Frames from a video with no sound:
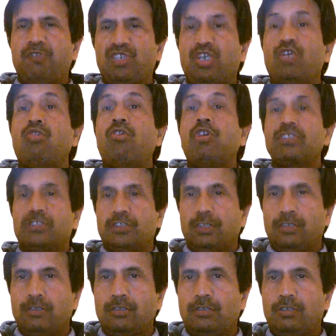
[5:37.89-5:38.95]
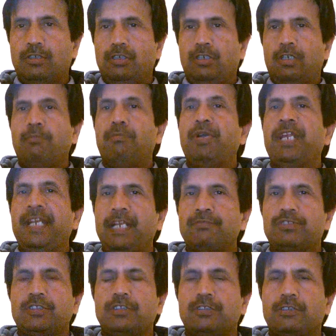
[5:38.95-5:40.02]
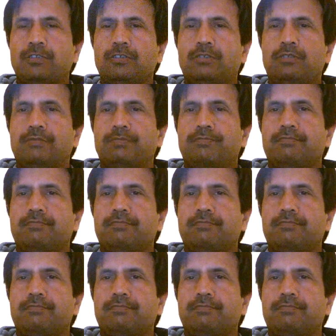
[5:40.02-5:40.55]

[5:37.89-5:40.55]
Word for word: which can cause the brain abscesses.